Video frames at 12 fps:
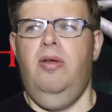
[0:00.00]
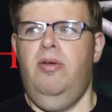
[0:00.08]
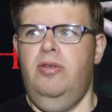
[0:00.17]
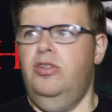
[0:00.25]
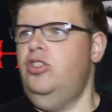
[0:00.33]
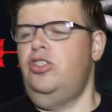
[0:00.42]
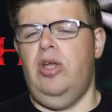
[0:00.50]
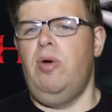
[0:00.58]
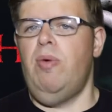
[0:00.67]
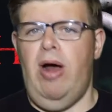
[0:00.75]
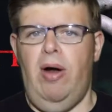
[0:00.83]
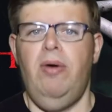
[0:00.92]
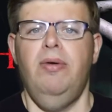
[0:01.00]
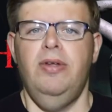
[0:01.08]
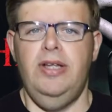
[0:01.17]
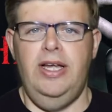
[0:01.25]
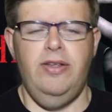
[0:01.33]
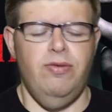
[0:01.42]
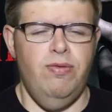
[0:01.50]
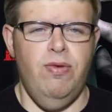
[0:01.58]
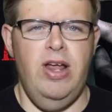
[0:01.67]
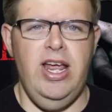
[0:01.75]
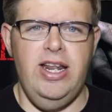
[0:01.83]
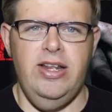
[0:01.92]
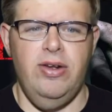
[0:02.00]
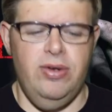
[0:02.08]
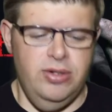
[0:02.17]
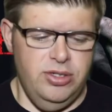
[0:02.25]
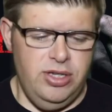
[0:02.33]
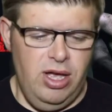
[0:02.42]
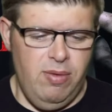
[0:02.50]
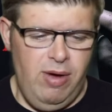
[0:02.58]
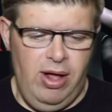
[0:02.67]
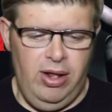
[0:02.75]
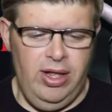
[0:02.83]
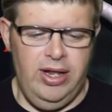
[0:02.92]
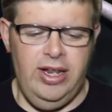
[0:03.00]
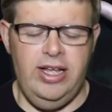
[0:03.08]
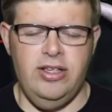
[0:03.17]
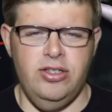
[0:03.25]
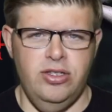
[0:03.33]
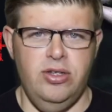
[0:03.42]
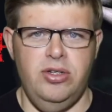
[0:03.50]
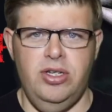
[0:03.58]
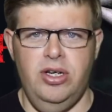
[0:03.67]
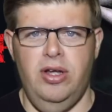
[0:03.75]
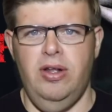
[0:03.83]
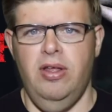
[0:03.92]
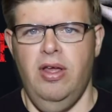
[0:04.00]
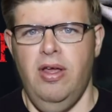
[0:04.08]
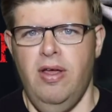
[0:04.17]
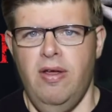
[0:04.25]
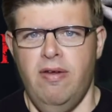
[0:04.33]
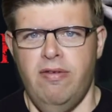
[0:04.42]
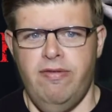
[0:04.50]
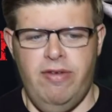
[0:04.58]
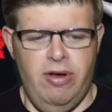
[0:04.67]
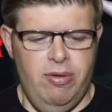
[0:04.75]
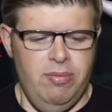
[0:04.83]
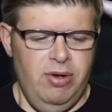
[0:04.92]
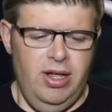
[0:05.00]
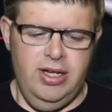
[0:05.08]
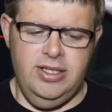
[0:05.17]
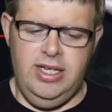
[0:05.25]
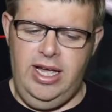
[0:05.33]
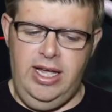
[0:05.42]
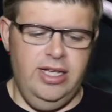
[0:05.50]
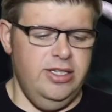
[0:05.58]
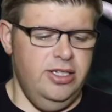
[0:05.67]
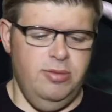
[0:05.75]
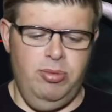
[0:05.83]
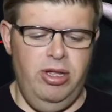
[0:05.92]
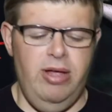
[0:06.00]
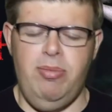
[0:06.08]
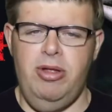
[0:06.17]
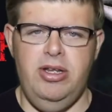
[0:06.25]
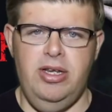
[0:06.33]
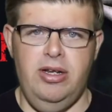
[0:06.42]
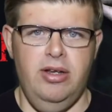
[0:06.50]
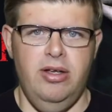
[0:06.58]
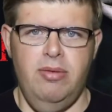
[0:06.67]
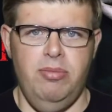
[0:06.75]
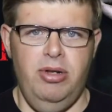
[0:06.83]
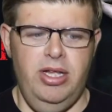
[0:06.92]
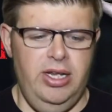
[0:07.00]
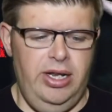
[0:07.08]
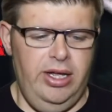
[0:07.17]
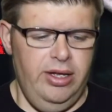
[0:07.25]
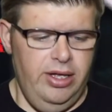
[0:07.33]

so well. It's really done so well, and it's such a good film. Like I say, it's split opinion completely.